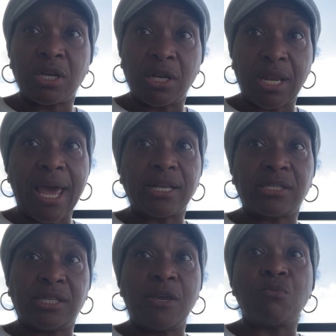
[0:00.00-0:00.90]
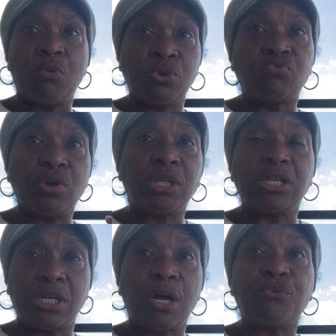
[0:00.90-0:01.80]
can like see what was really
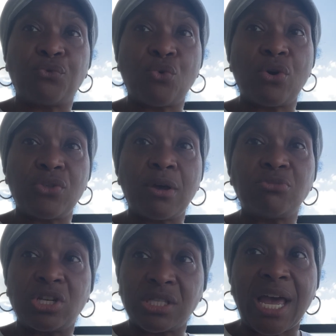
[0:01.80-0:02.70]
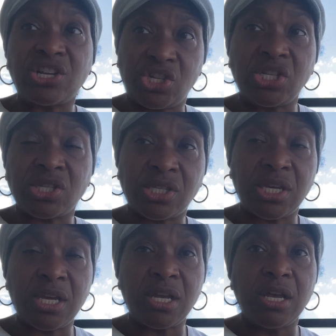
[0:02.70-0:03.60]
done for them, just like Jesus
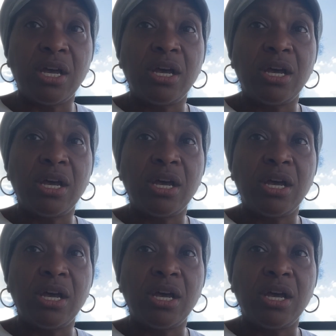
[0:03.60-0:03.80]
did,